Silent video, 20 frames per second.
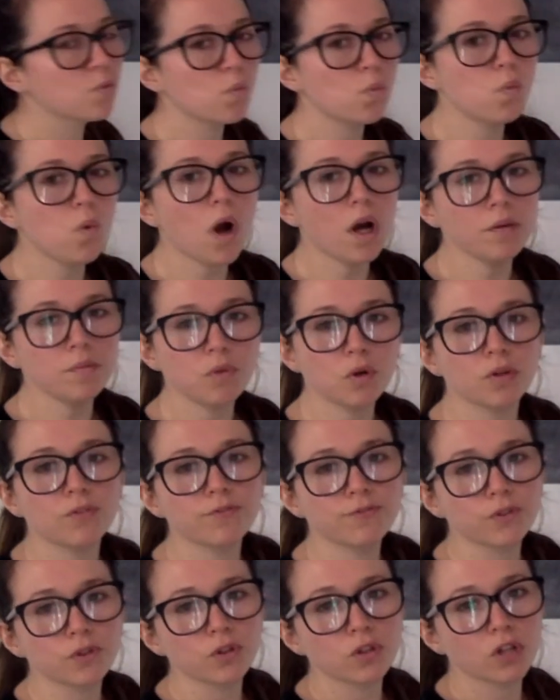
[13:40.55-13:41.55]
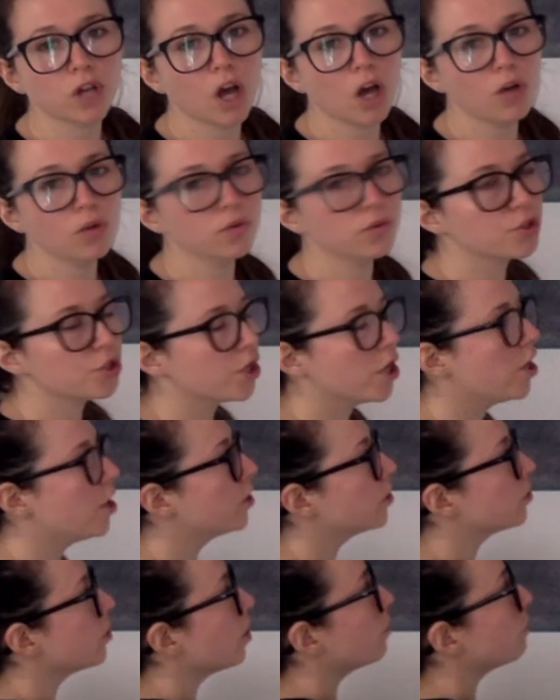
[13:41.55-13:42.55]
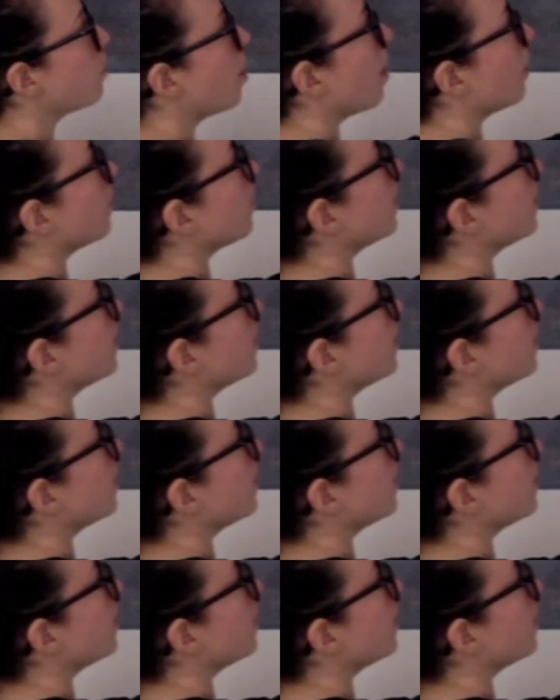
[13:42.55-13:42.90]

1 more full coach. So rather